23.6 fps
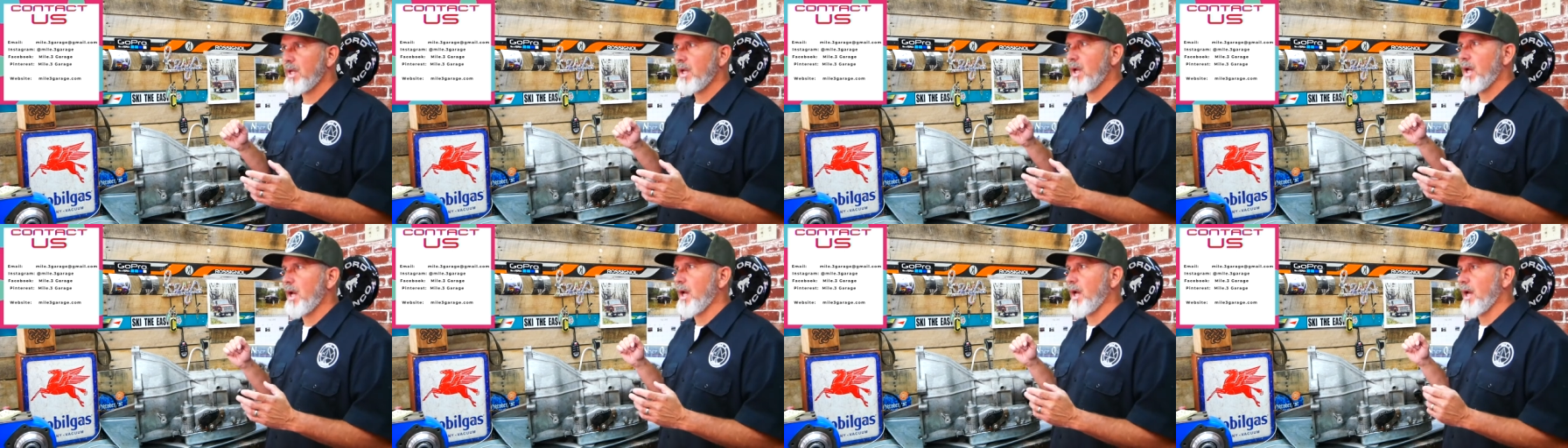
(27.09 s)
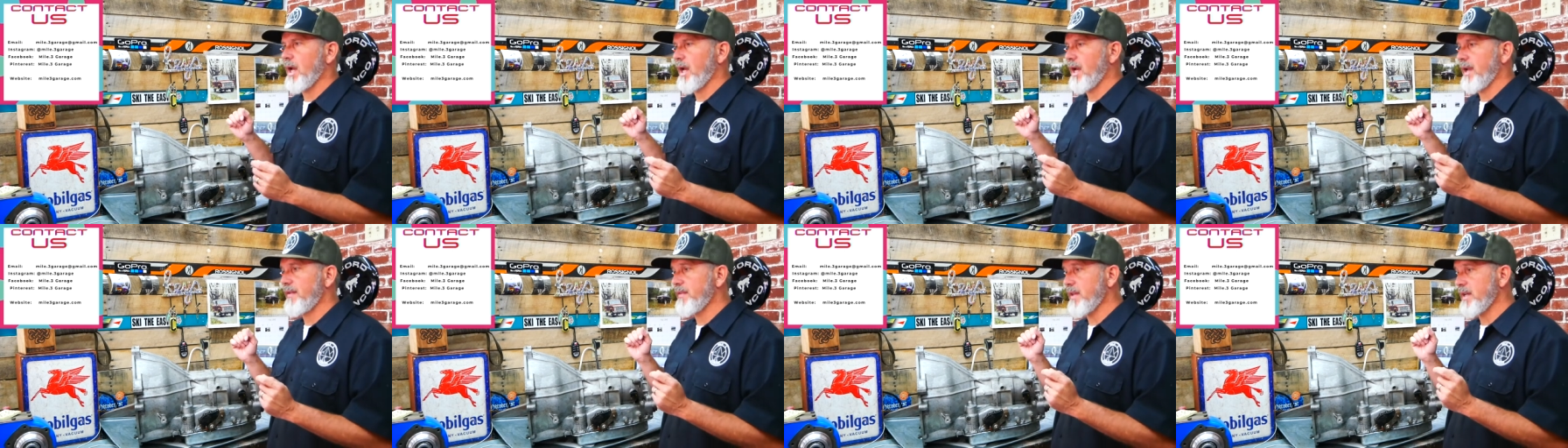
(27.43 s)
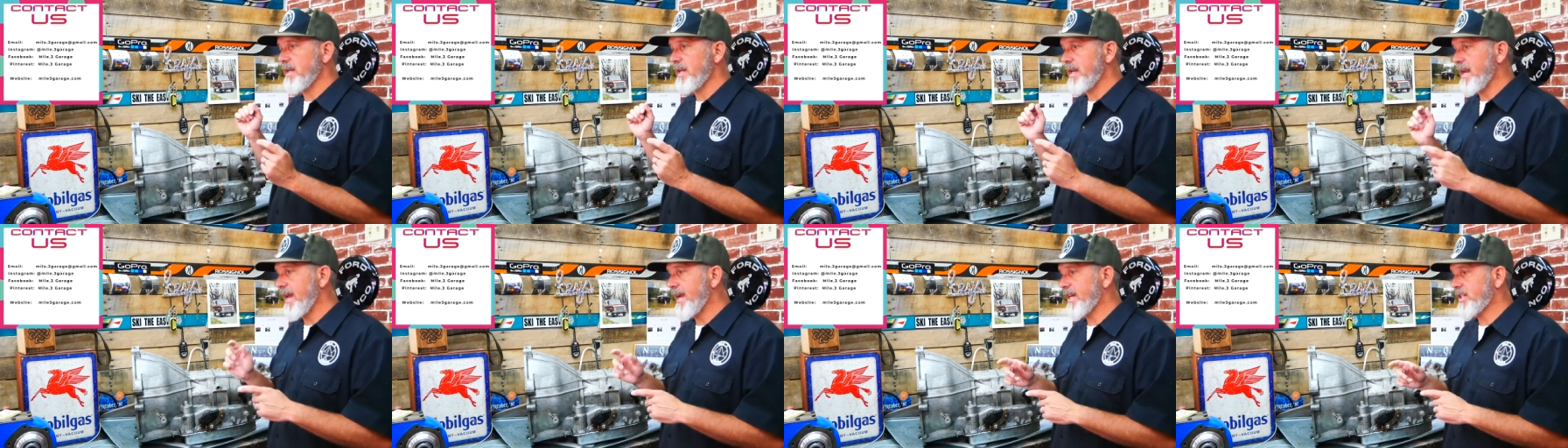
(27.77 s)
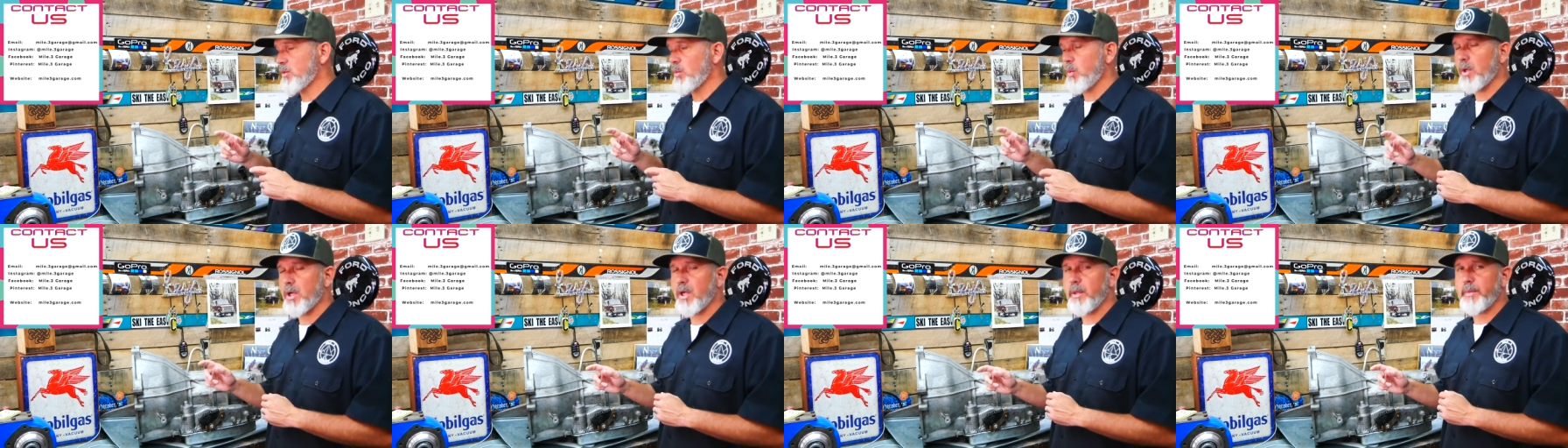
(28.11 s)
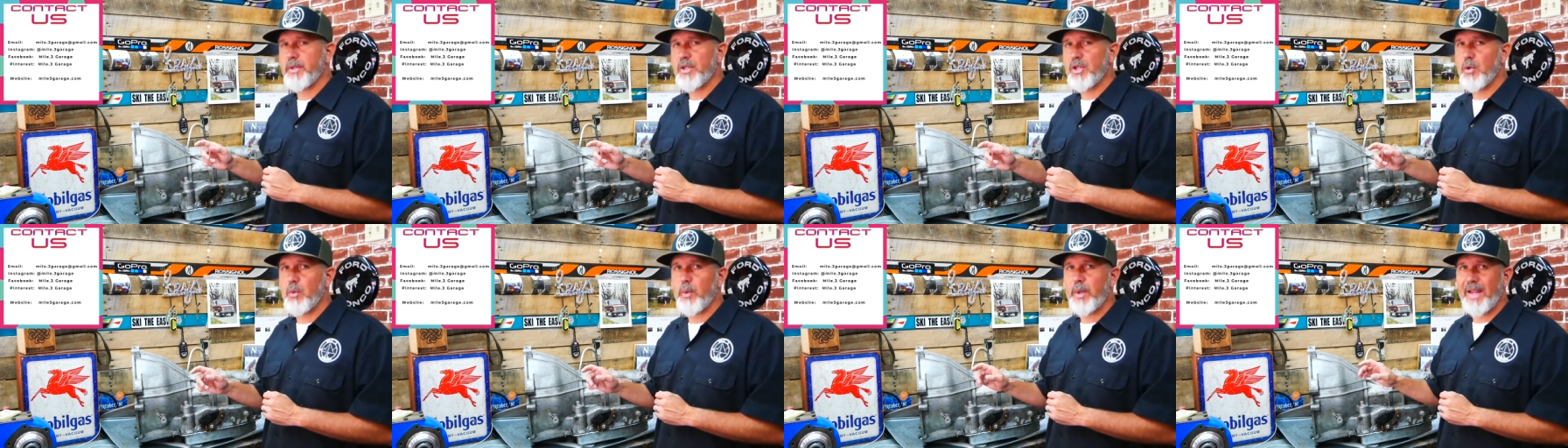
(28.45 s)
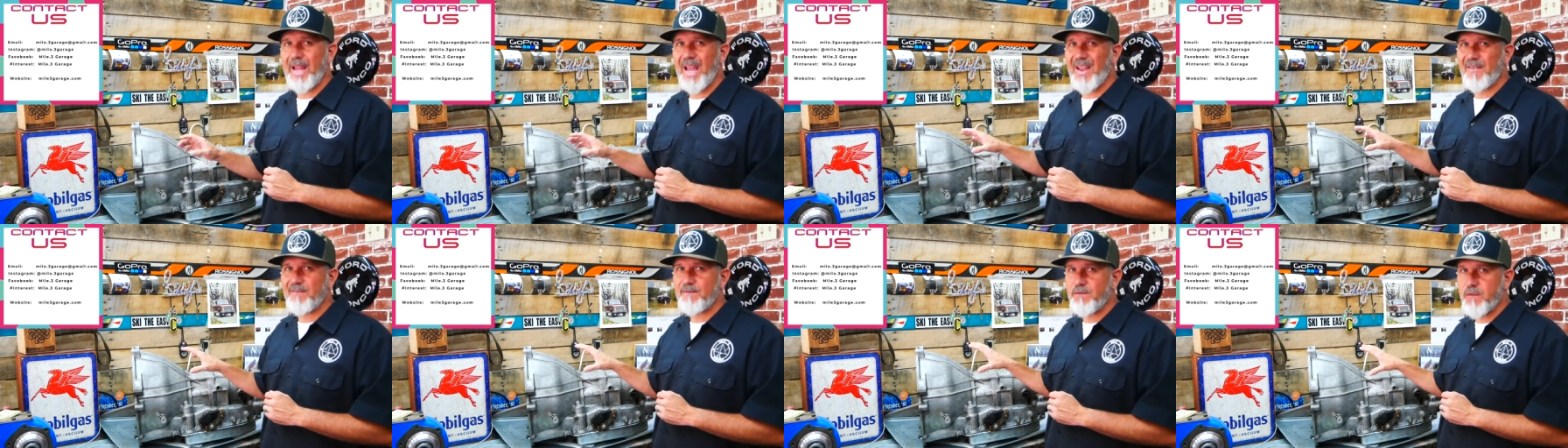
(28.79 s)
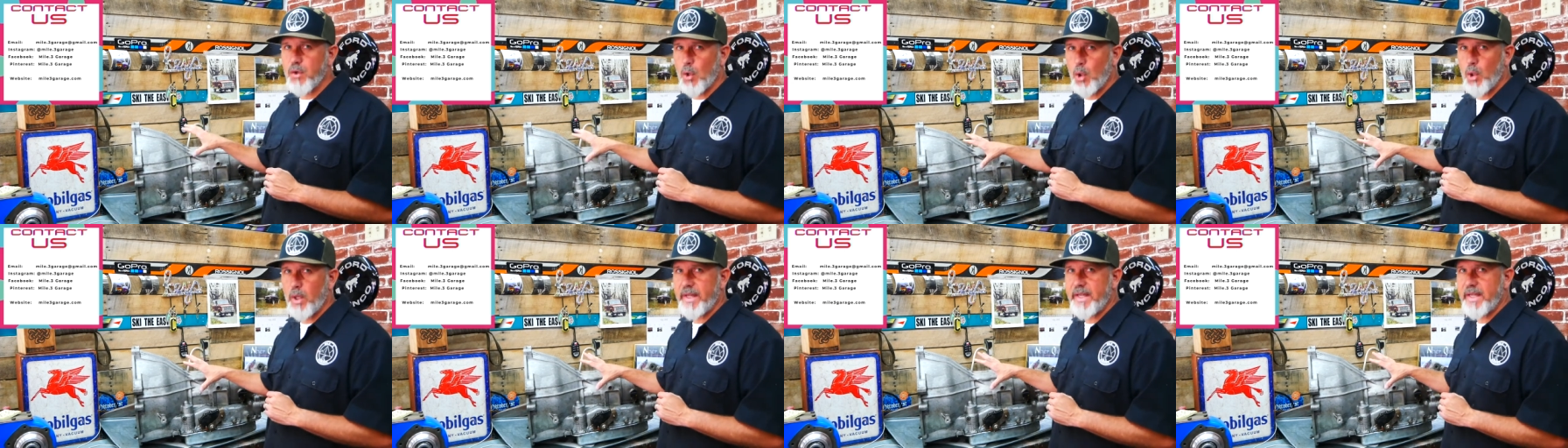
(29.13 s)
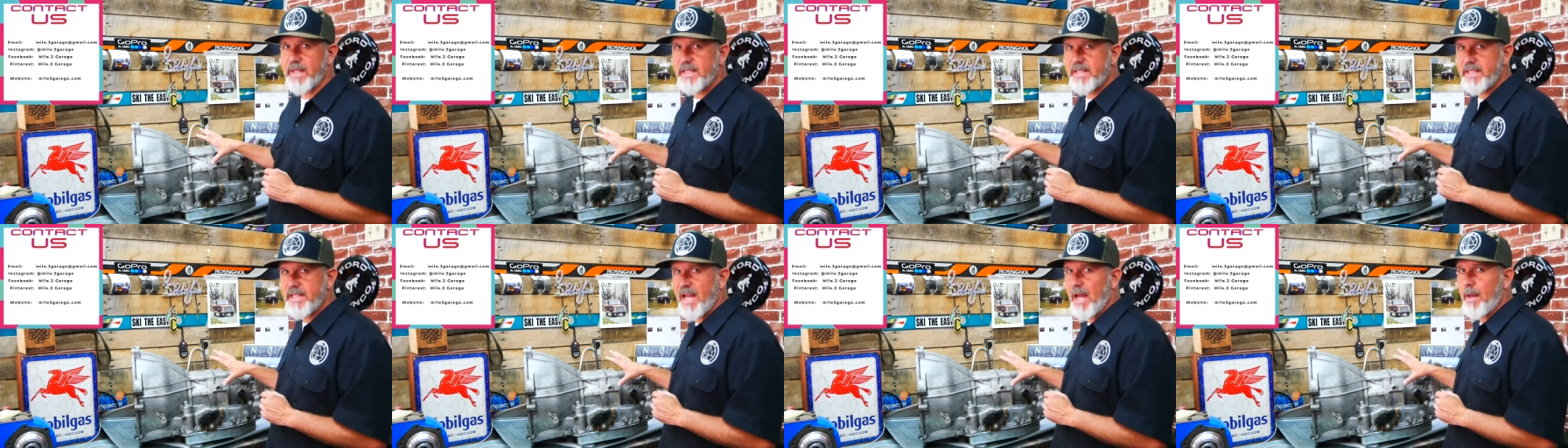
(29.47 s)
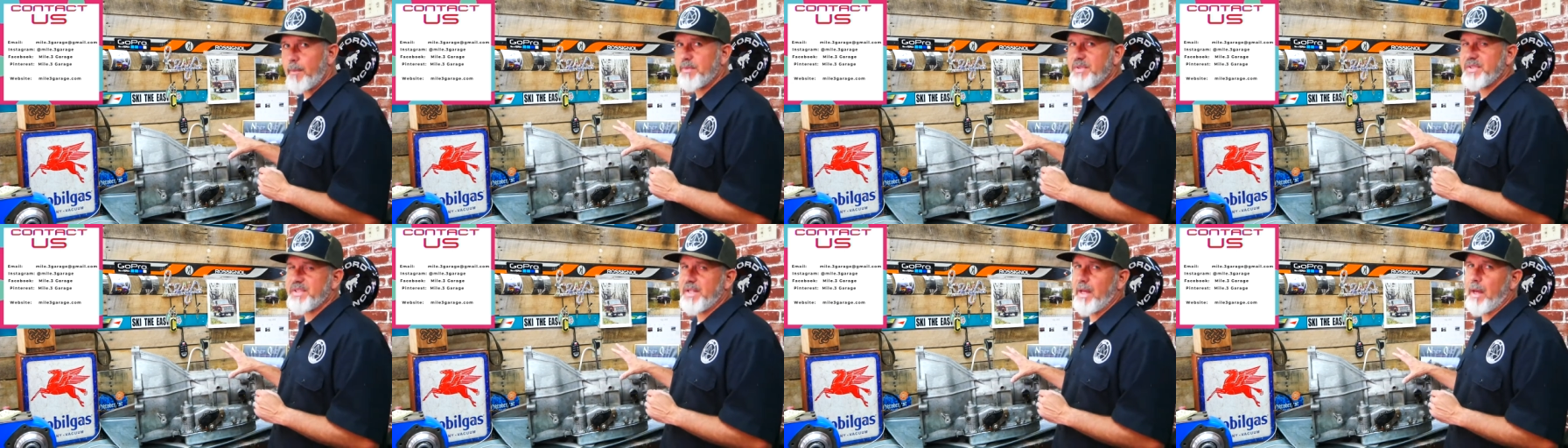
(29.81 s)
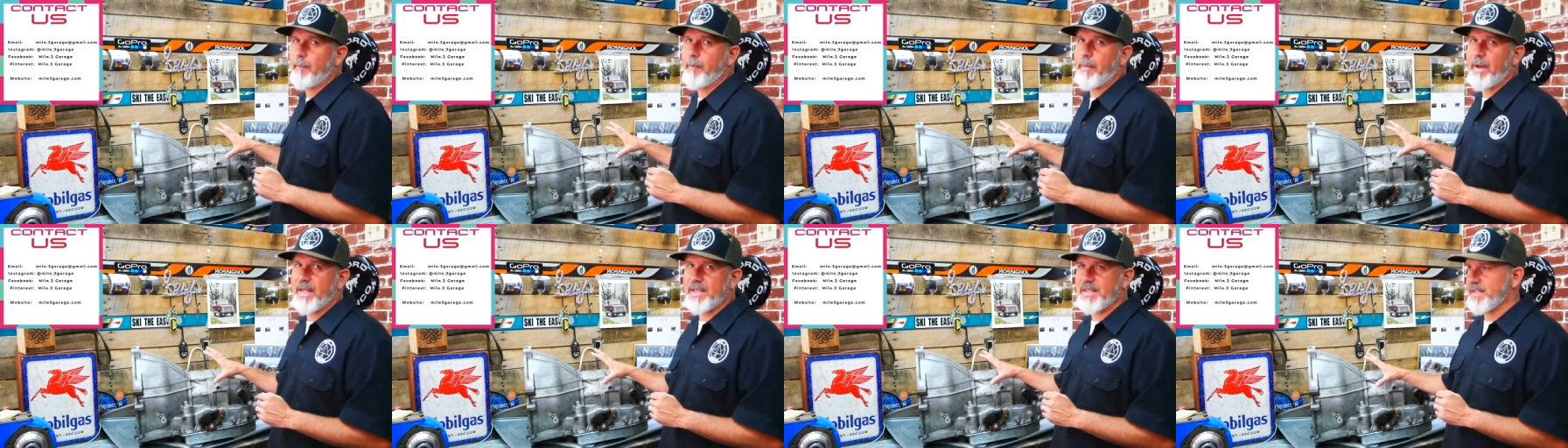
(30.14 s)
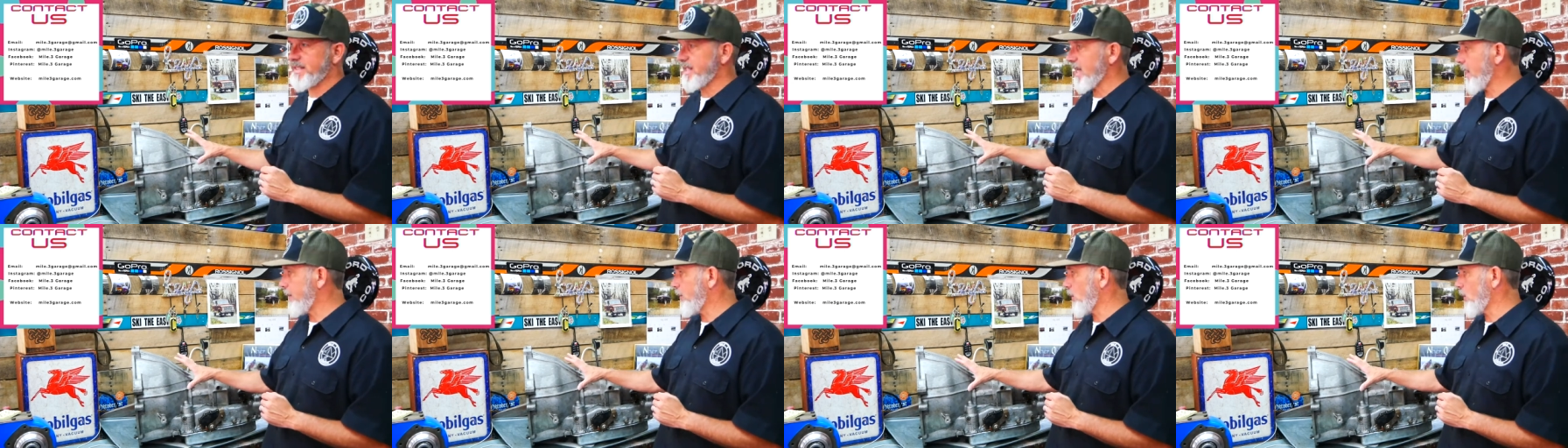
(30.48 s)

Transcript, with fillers: Uh, and then next we're going to be doing a full in-depth step-by-step